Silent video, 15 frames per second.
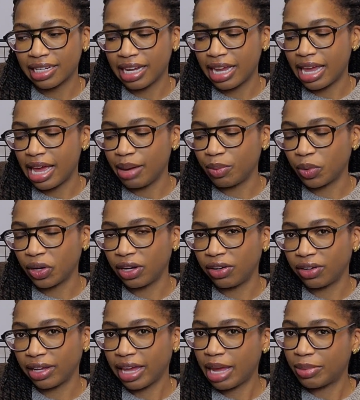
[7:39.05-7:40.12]
I am working on
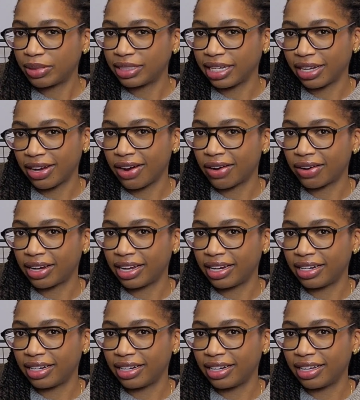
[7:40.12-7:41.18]
a cable knit
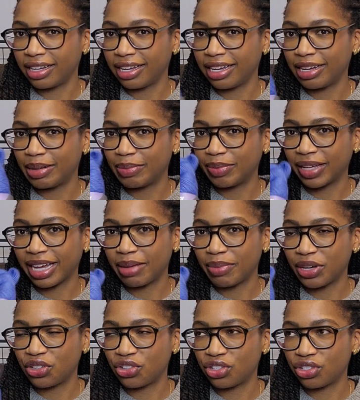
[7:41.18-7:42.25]
cardigan, like I
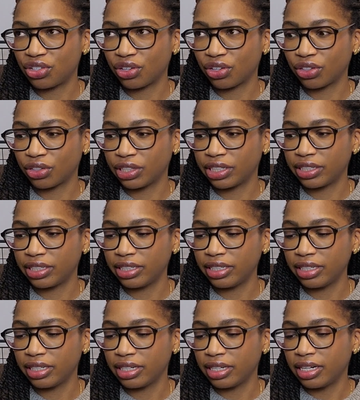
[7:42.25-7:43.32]
mentioned earlier.
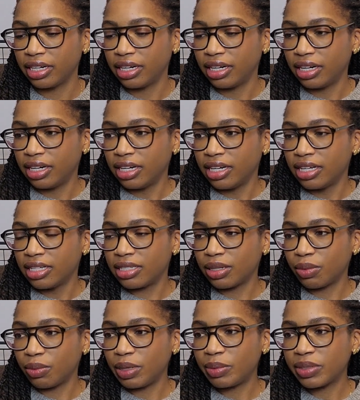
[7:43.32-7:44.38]
So
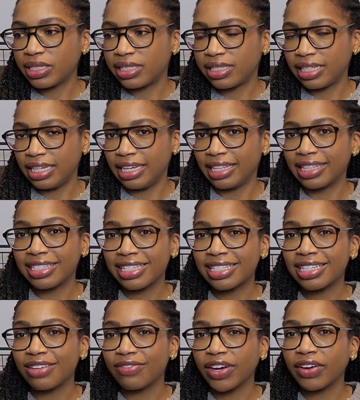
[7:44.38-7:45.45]
we will see. This
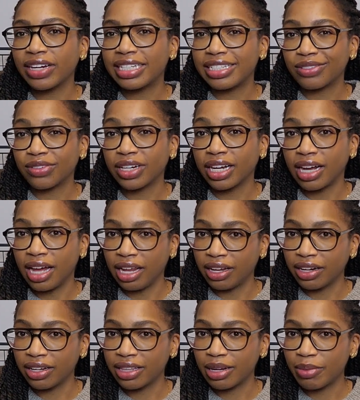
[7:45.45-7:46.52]
isn't a very different
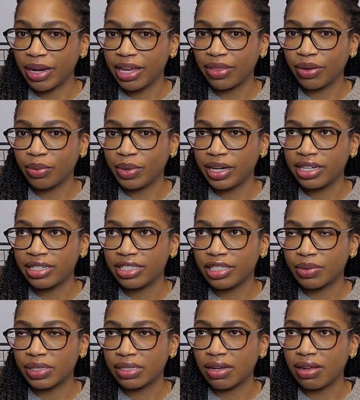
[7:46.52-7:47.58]
color than my other one, so
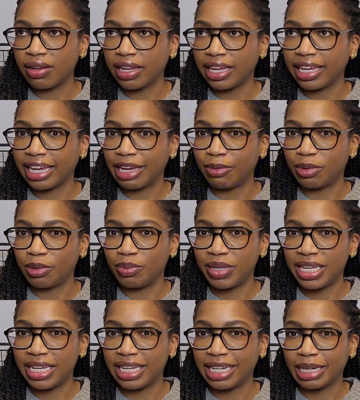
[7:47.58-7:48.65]
it's not like it would
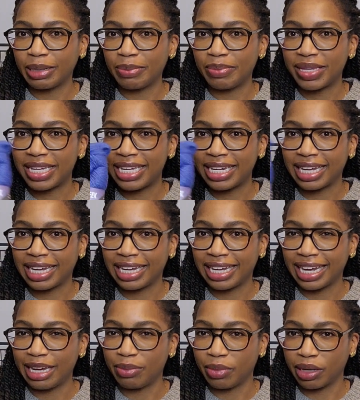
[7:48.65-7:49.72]
be competing
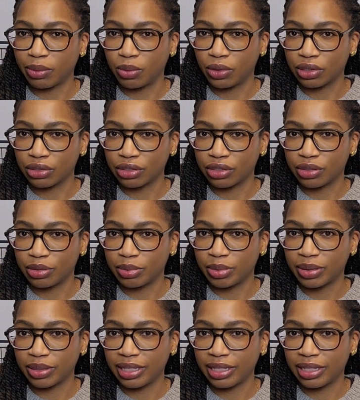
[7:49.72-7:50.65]
in my wardrobe.